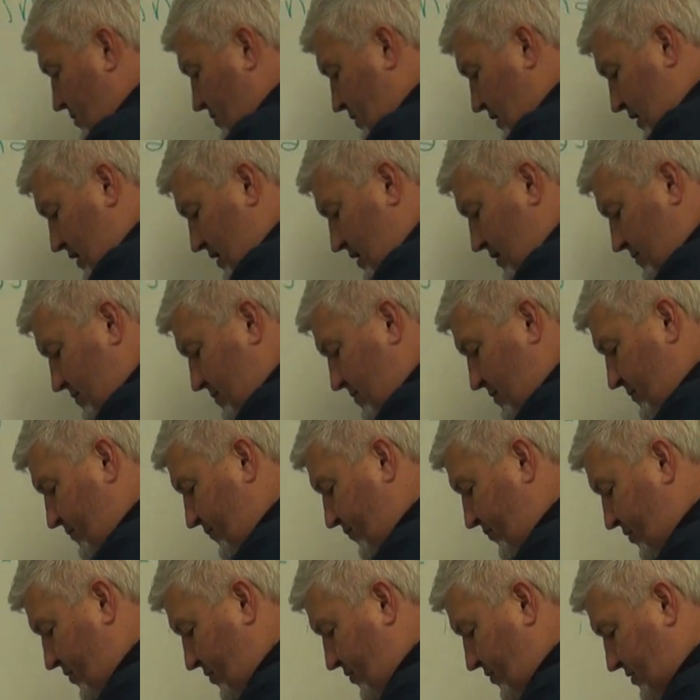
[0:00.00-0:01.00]
Okay,
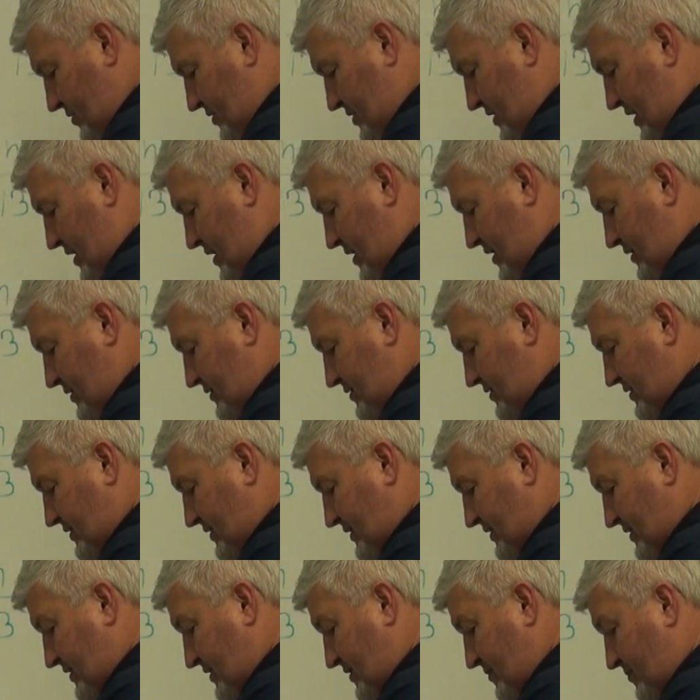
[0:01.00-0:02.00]
13
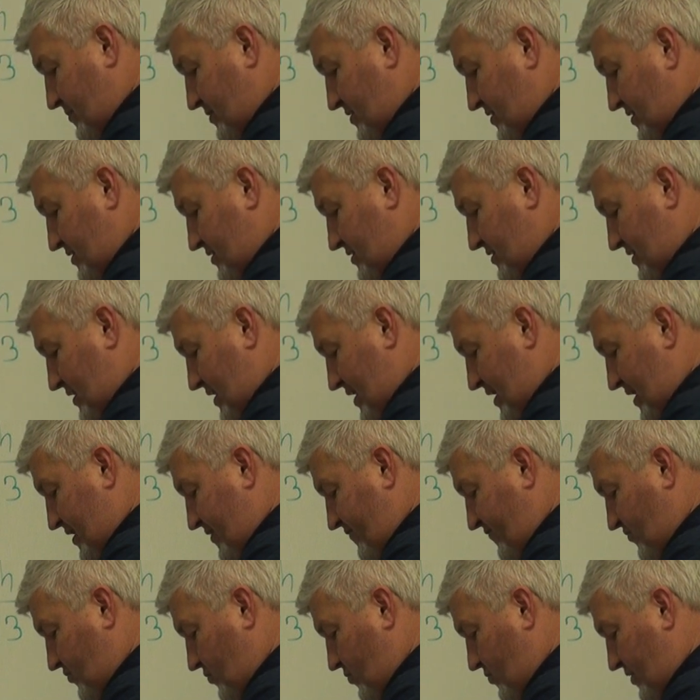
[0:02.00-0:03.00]
times the
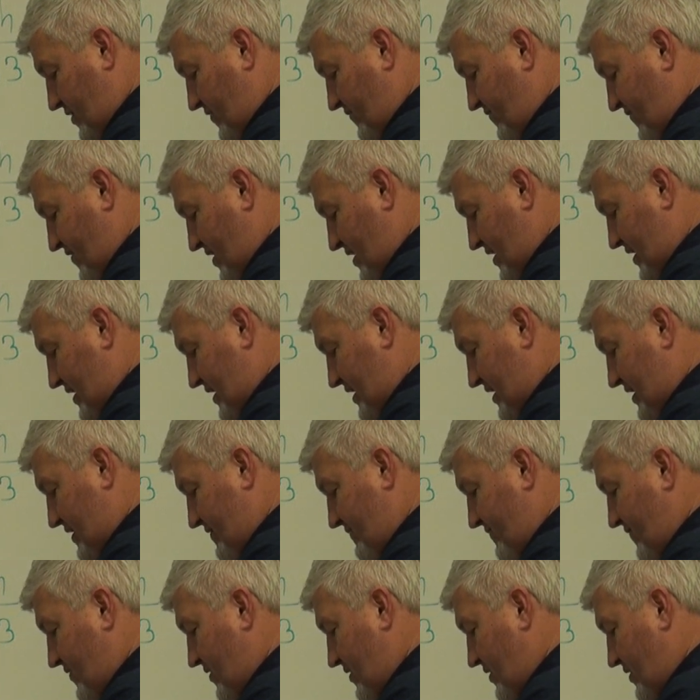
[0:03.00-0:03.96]
sine of 25